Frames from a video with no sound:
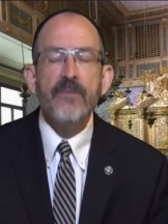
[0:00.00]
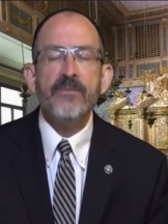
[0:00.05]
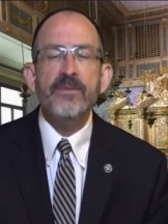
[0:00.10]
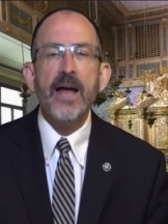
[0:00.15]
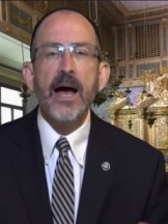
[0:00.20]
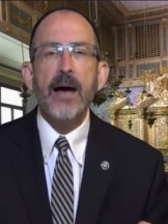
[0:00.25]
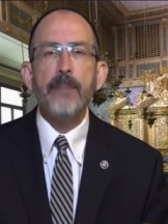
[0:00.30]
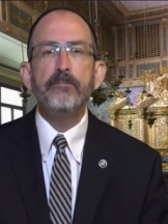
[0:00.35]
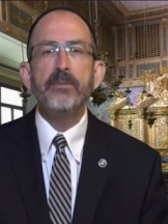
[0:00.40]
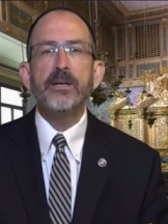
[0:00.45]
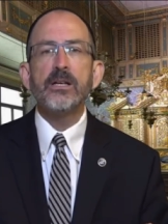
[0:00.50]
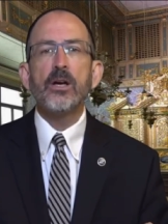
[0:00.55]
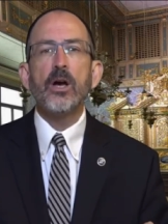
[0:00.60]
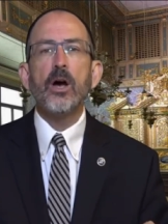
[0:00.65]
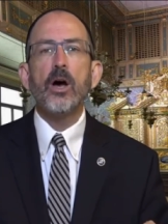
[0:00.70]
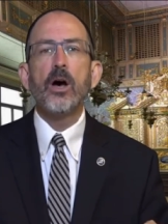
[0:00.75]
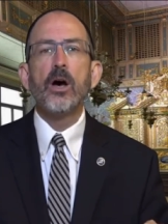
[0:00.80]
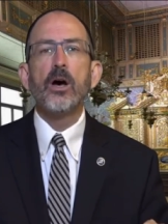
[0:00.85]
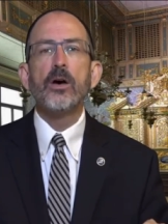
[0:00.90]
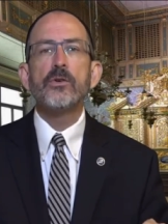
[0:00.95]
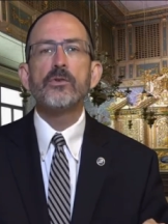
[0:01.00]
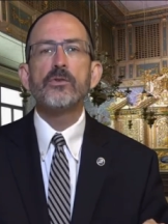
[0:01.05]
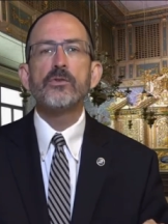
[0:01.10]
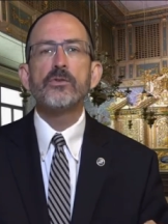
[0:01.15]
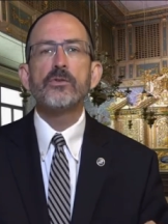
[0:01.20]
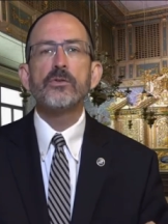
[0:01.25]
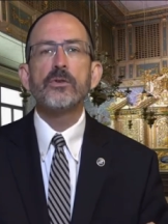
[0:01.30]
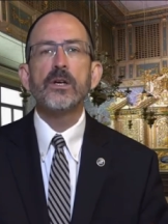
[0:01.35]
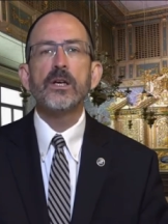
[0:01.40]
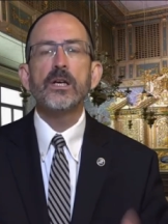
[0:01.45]
not
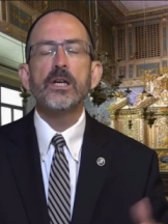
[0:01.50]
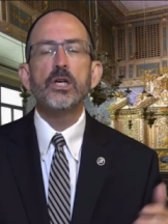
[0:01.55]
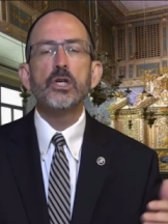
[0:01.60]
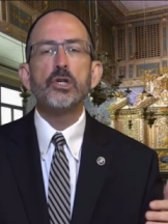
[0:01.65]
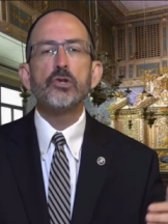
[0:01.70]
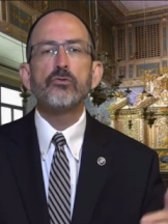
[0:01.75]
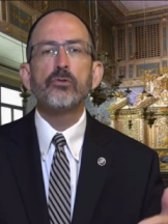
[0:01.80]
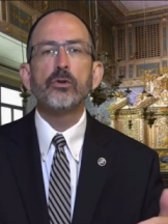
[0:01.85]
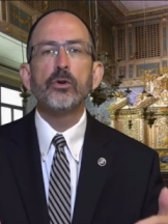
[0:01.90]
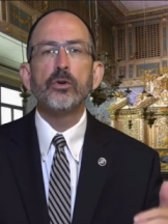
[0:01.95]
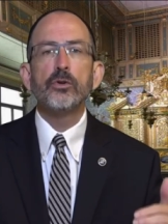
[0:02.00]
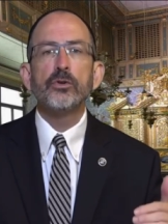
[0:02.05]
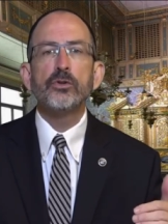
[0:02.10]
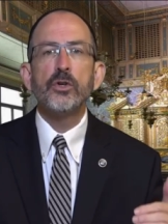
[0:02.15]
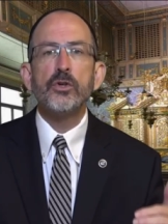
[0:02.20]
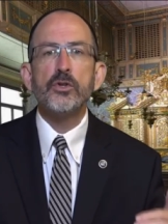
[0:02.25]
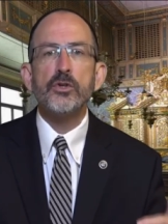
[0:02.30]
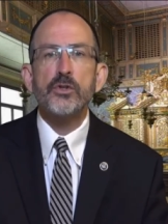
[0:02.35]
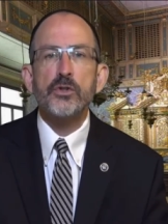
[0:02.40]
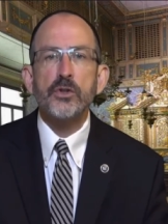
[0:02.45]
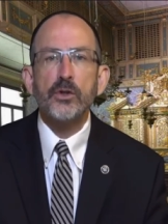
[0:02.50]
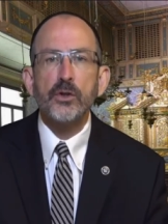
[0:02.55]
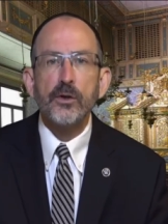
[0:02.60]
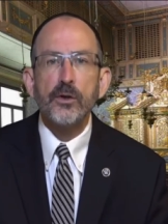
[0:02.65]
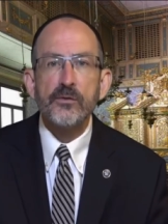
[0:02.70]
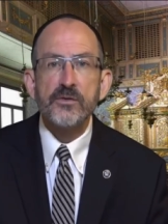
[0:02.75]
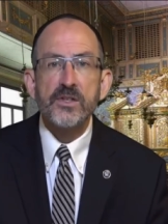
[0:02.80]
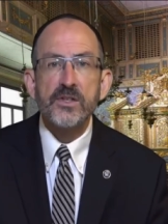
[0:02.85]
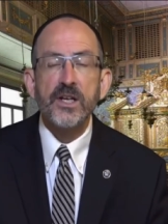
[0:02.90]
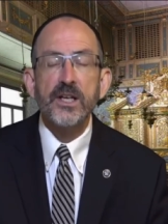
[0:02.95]
because Israel
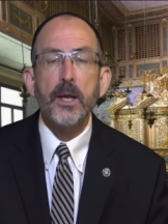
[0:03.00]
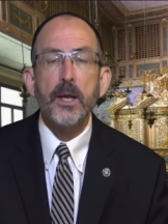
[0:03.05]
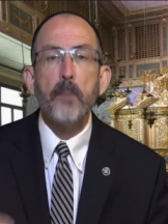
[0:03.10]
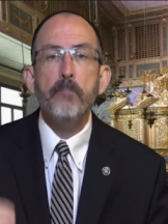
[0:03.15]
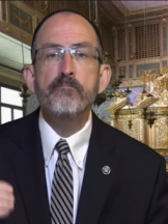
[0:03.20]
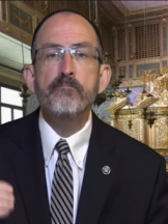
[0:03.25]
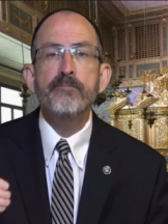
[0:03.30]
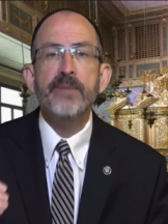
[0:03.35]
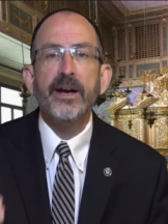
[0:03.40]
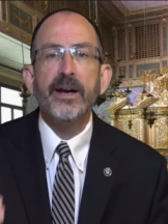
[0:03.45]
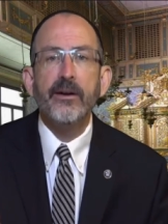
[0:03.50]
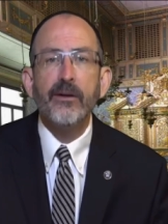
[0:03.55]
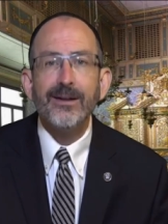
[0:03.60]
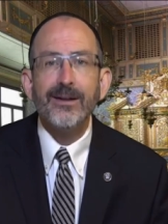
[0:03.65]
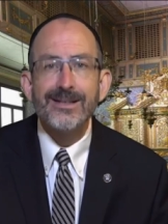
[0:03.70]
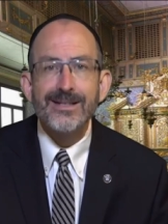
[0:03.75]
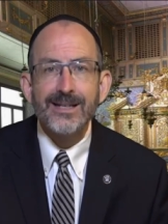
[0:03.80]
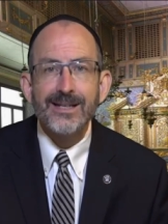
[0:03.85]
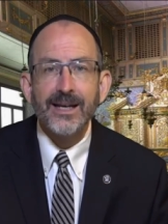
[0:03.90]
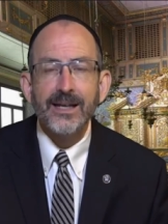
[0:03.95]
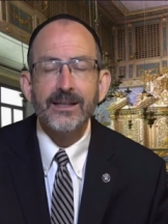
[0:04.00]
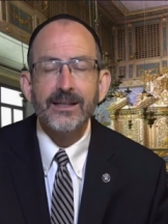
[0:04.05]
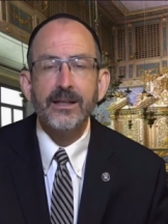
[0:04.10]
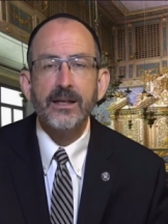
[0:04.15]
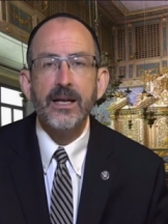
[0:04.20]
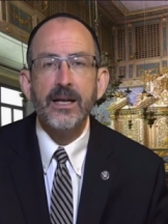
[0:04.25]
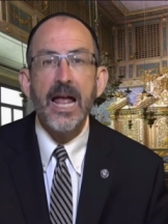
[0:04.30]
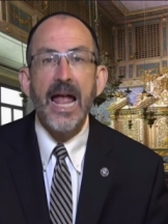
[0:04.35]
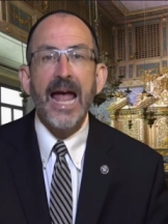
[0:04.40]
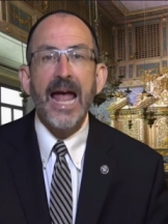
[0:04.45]
deserves it, merits it,
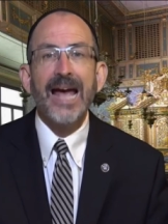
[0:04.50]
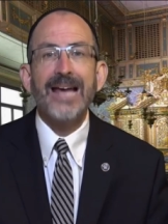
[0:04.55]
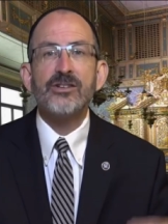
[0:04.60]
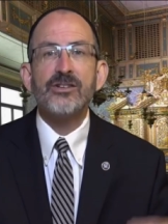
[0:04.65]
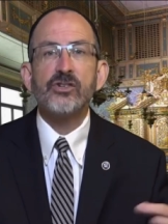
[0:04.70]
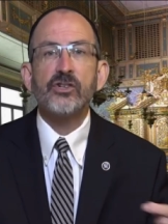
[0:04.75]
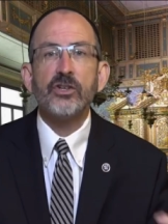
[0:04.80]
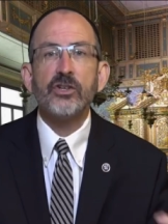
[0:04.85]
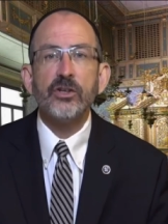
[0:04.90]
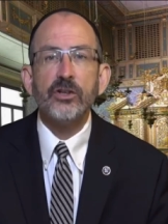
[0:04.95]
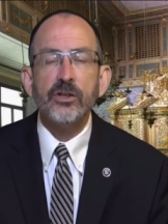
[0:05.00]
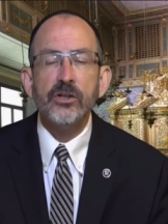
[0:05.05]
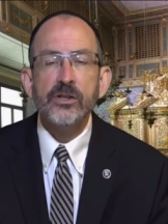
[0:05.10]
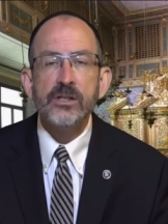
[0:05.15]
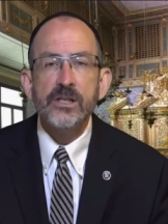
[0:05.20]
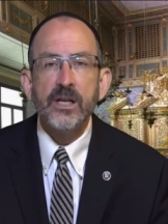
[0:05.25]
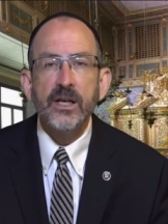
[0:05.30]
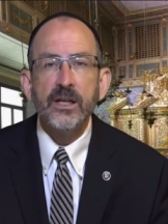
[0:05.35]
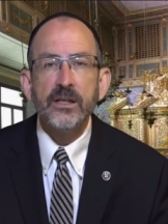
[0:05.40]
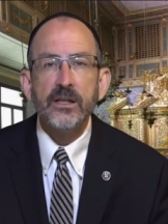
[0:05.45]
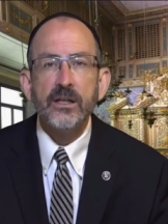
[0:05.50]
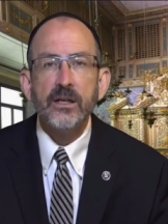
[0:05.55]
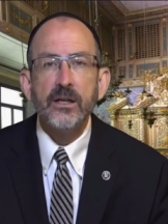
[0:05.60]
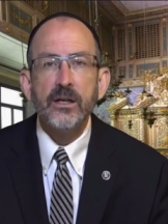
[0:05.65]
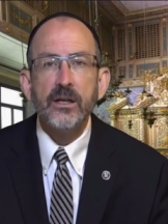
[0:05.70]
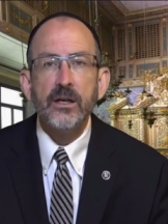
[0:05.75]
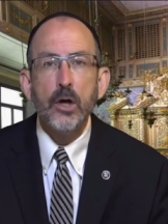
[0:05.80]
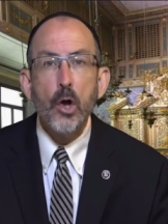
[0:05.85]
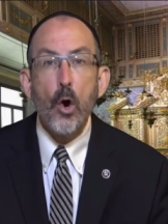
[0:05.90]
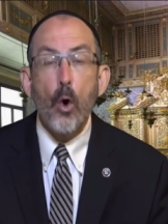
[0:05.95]
has earned it,
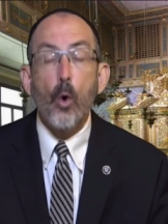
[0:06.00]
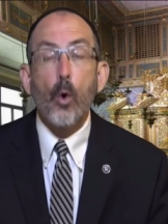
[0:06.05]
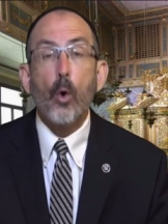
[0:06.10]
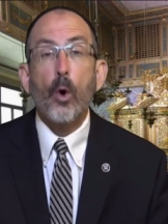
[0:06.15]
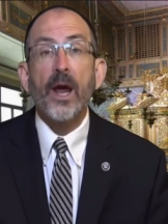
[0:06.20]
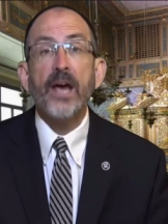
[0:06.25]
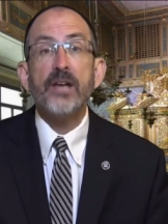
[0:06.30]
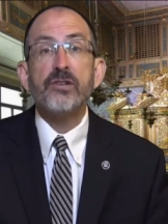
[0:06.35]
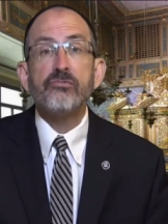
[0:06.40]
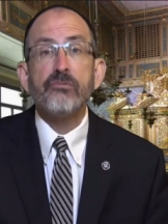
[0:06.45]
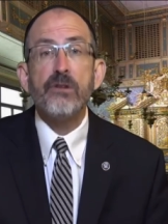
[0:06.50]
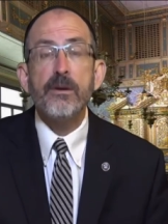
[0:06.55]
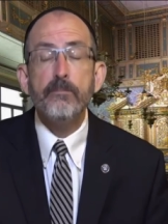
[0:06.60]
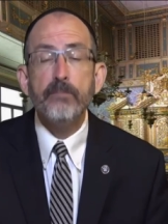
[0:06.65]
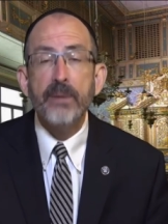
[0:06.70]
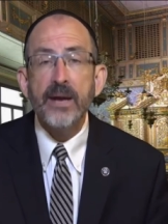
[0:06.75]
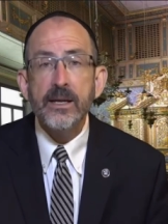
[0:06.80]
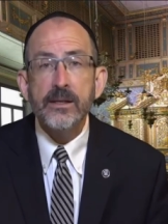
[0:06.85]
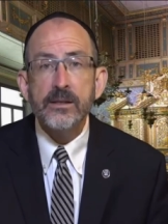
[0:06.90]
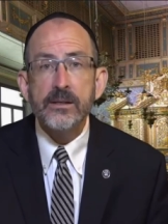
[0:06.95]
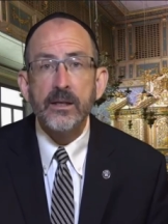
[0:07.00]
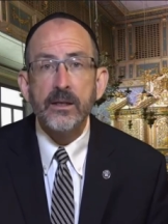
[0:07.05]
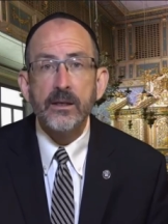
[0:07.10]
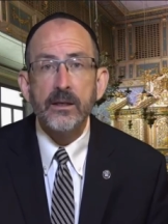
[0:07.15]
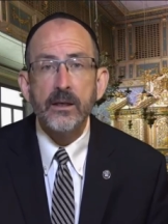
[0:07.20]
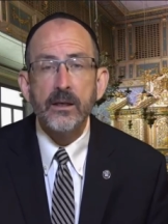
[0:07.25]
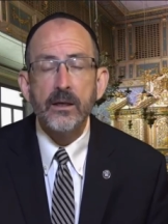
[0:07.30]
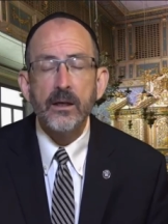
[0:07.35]
or has repented.